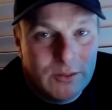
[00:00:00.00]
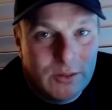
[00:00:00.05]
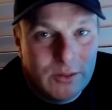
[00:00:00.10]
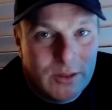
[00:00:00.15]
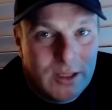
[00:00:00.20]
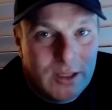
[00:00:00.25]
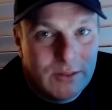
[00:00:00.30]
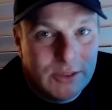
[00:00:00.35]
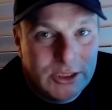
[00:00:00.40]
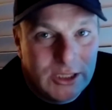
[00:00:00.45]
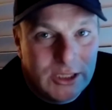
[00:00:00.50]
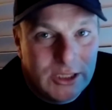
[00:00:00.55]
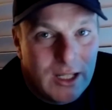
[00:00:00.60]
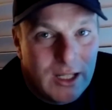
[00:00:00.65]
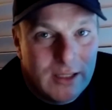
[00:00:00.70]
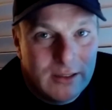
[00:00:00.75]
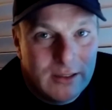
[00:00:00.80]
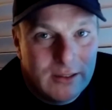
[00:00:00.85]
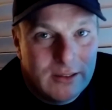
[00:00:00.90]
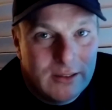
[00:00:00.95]
If you want to have a
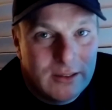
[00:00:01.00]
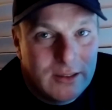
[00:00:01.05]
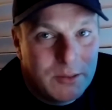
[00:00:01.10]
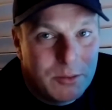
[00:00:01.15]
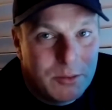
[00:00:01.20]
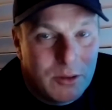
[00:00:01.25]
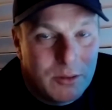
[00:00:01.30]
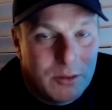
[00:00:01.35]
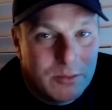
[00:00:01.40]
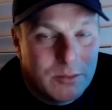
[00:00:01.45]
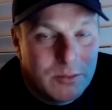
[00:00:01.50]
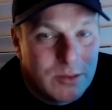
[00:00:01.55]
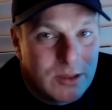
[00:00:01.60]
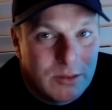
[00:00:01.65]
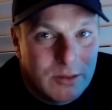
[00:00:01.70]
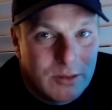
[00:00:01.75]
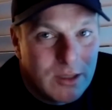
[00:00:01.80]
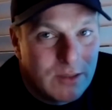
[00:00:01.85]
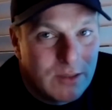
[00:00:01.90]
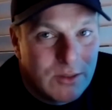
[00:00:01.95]
chat, you got any problems,
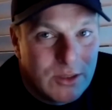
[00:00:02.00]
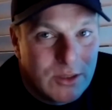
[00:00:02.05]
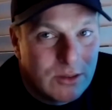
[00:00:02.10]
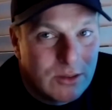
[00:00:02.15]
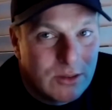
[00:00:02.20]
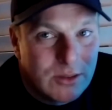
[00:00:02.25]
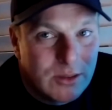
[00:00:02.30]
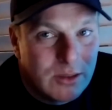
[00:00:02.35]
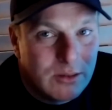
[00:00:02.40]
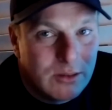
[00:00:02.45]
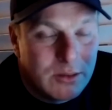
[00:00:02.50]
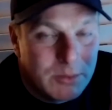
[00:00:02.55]
you want to have a talk to anyone